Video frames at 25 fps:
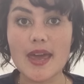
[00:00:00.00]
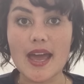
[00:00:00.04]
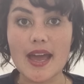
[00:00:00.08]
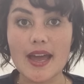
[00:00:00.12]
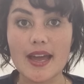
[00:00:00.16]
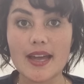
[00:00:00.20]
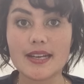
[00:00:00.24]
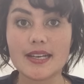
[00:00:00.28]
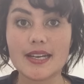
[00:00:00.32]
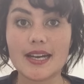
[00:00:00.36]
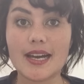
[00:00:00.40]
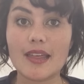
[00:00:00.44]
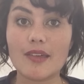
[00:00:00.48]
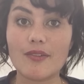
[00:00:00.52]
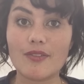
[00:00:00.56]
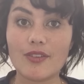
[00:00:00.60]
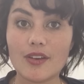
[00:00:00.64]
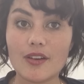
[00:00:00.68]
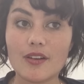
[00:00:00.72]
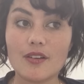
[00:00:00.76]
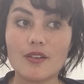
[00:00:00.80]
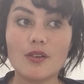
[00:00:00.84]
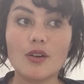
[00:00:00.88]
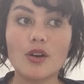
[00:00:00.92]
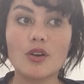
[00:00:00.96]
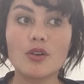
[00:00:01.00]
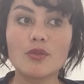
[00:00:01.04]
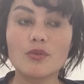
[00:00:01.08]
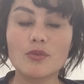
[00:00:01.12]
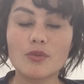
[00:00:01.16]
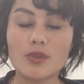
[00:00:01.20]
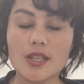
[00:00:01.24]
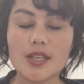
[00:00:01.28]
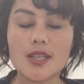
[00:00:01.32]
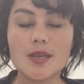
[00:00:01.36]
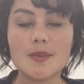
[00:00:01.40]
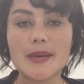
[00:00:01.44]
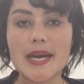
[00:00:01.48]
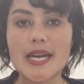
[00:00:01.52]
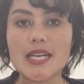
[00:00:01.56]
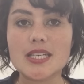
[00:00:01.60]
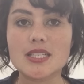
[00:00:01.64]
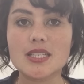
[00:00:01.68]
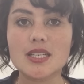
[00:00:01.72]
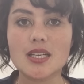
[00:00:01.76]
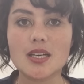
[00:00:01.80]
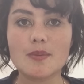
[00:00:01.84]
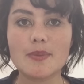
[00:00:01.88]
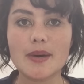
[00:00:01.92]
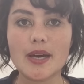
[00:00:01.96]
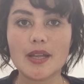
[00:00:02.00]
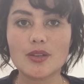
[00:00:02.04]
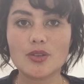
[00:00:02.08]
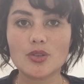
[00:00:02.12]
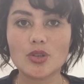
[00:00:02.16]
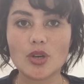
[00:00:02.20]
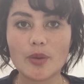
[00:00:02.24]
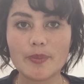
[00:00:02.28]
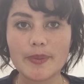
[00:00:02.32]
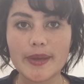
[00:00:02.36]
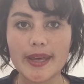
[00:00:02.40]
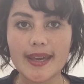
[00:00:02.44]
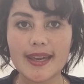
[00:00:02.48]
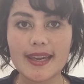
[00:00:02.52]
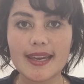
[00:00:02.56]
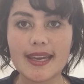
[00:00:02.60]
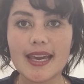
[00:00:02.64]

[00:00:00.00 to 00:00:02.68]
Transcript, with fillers: and I feel really passionate about the topic.